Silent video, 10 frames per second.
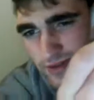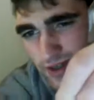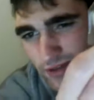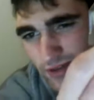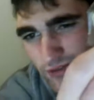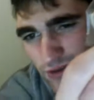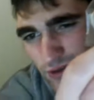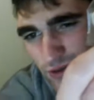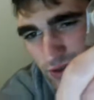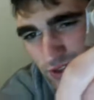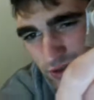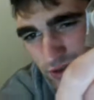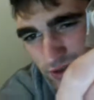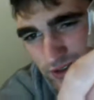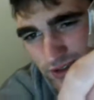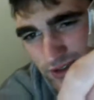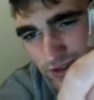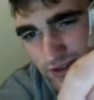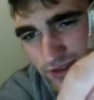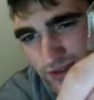a few crystals,
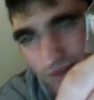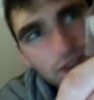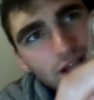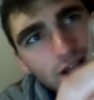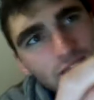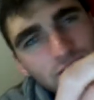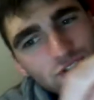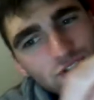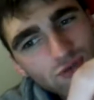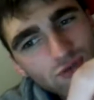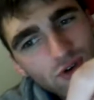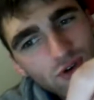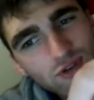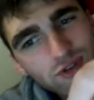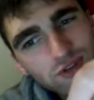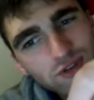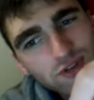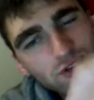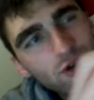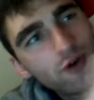large rocks
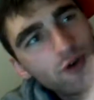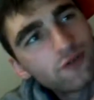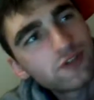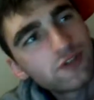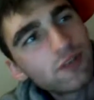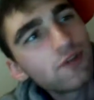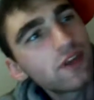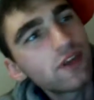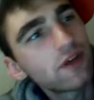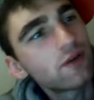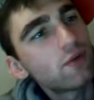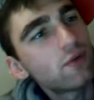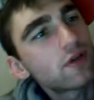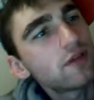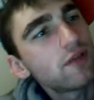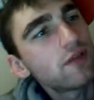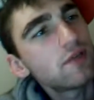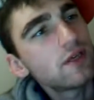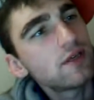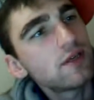of something. What could they
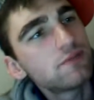be?